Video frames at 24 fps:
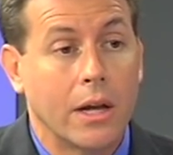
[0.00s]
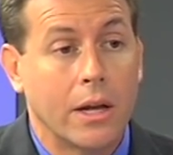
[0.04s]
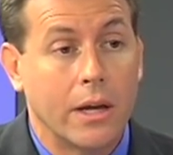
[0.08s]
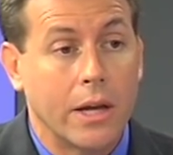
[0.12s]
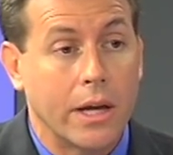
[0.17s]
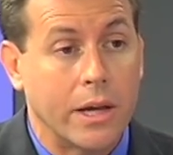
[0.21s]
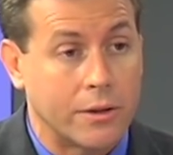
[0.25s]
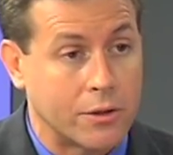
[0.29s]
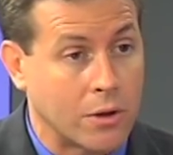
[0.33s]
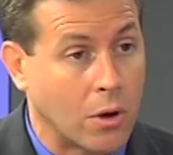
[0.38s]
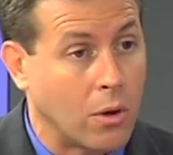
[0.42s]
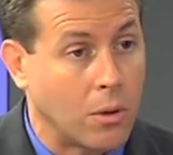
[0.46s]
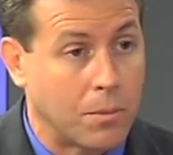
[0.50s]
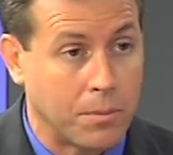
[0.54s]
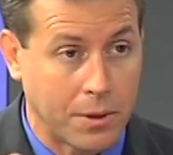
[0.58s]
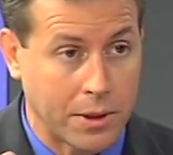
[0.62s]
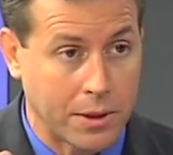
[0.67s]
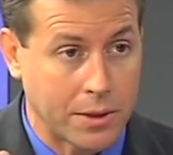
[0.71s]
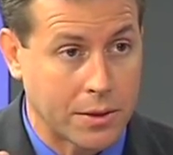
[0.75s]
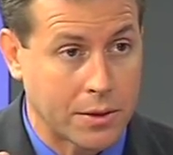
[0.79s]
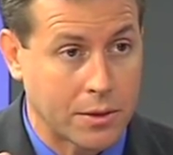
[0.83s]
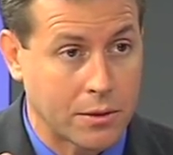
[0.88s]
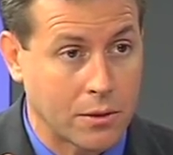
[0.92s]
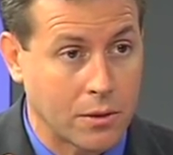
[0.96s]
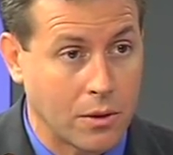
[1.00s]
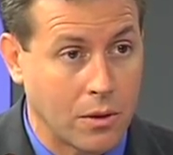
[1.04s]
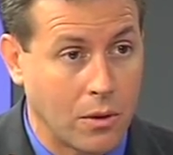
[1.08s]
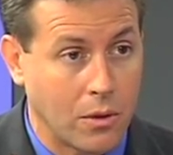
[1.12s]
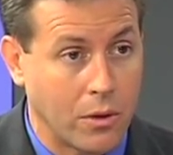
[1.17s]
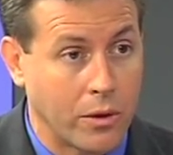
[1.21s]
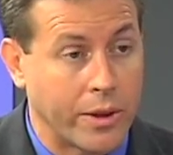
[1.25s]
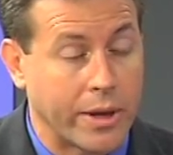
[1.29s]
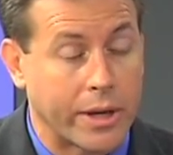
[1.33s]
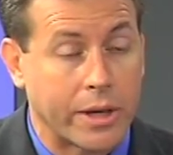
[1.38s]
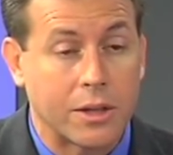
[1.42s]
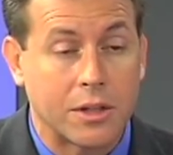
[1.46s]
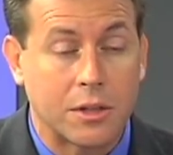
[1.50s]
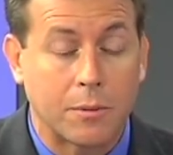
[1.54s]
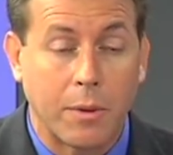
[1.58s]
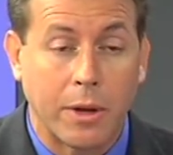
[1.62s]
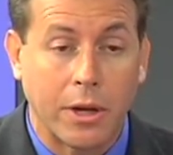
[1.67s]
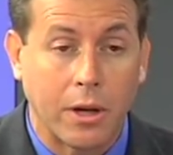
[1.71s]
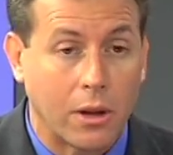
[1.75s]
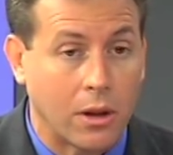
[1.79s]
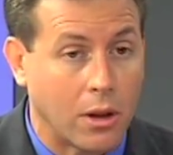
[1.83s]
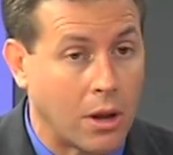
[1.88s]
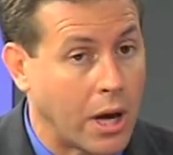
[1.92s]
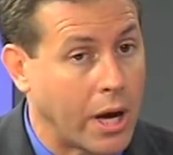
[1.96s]
it's hopeless, or they can spend
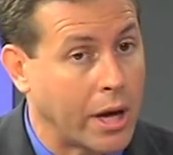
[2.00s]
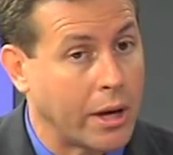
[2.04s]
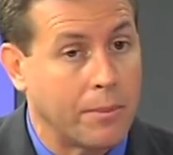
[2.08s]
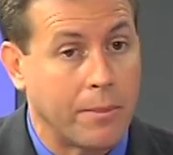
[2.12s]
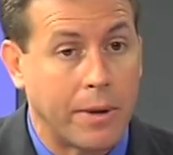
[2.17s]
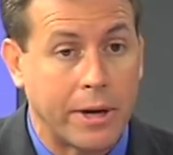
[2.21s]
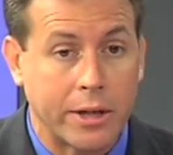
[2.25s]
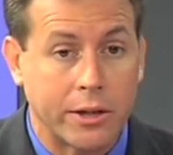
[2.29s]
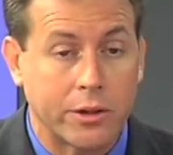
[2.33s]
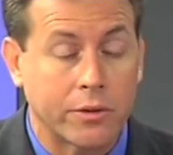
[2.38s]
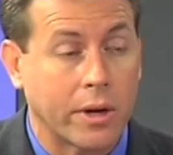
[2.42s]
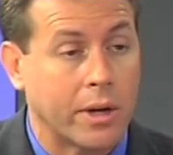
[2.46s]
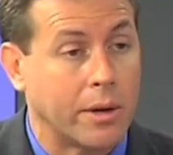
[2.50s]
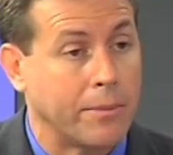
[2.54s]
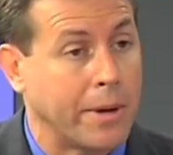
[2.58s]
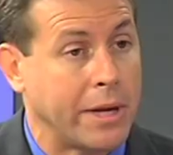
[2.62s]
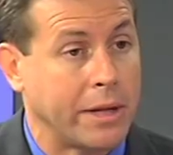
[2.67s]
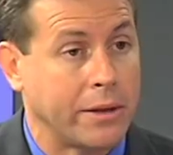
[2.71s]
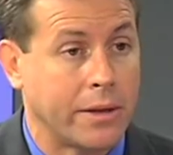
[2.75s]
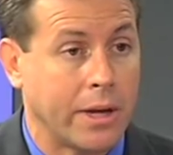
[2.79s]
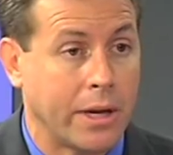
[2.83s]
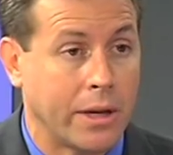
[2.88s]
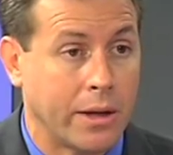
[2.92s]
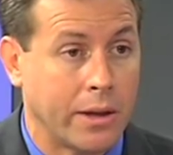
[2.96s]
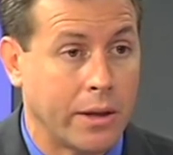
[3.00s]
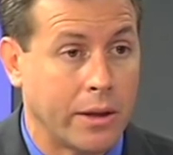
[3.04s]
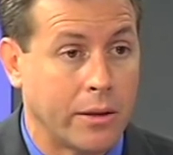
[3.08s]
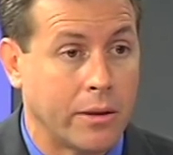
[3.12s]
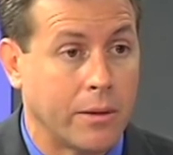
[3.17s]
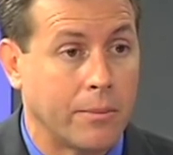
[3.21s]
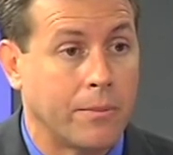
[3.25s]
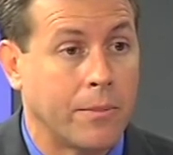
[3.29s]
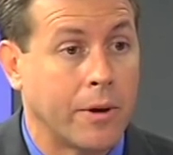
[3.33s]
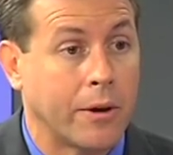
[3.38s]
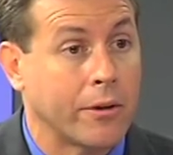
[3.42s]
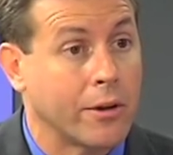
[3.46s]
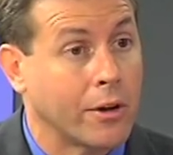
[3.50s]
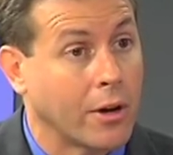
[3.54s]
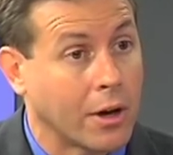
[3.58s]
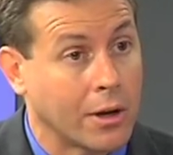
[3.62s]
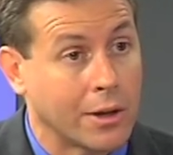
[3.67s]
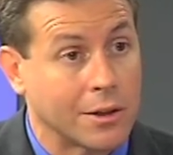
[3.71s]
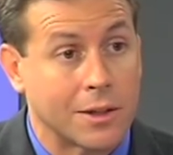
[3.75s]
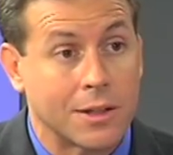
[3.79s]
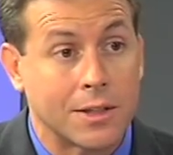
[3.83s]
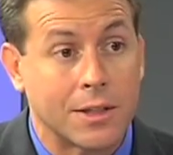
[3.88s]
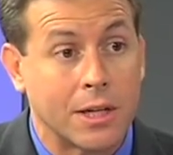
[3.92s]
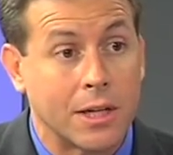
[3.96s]
a lot of money trying to maintain it, and the periodontal
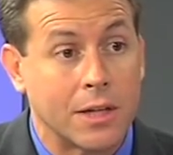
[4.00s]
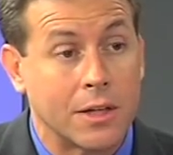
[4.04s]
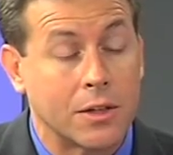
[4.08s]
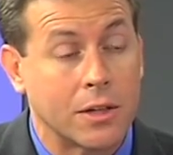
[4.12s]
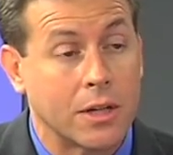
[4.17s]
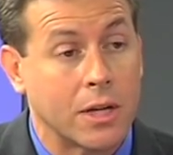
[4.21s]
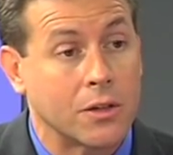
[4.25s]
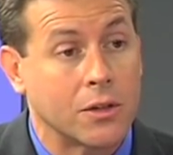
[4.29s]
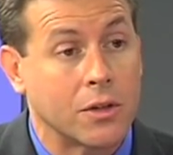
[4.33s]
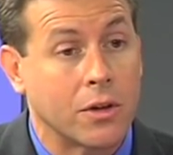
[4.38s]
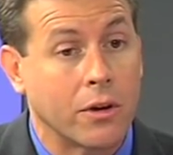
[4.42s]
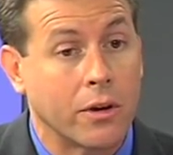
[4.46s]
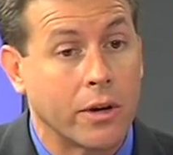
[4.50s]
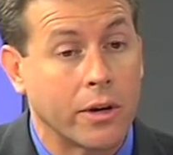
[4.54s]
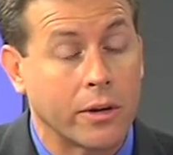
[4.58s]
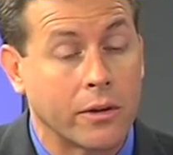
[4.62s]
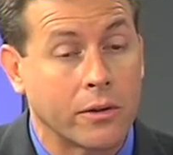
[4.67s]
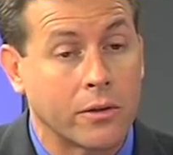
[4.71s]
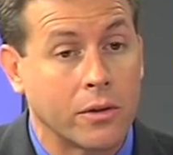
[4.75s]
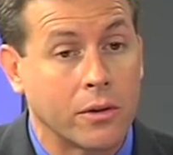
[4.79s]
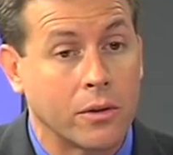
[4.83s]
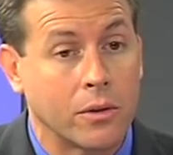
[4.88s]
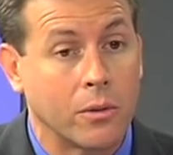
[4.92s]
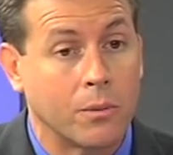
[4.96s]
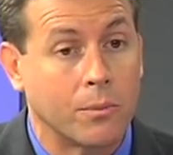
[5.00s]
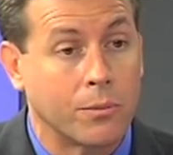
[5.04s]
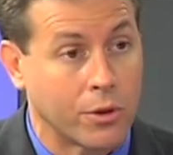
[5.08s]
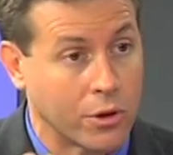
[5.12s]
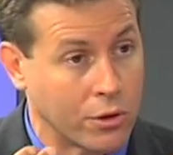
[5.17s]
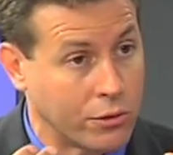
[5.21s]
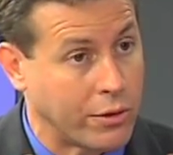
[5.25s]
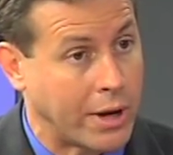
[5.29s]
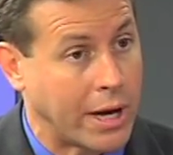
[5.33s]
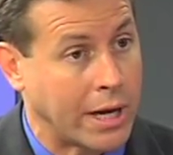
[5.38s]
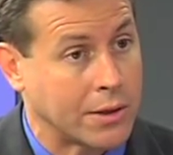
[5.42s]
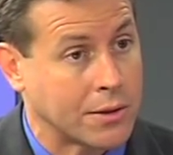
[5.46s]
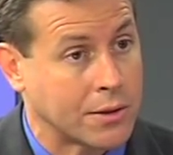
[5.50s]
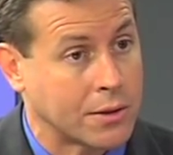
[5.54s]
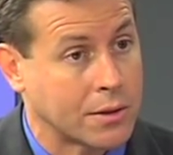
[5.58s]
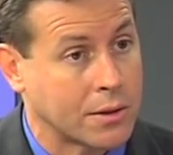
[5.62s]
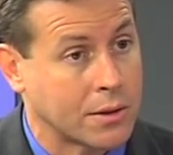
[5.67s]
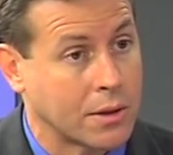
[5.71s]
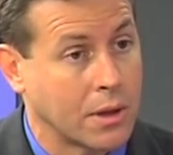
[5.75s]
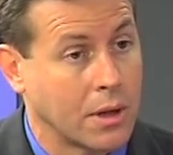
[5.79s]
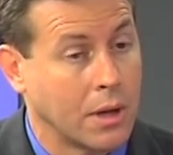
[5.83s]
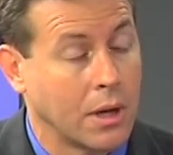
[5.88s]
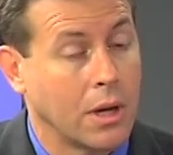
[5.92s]
disease is going to progress,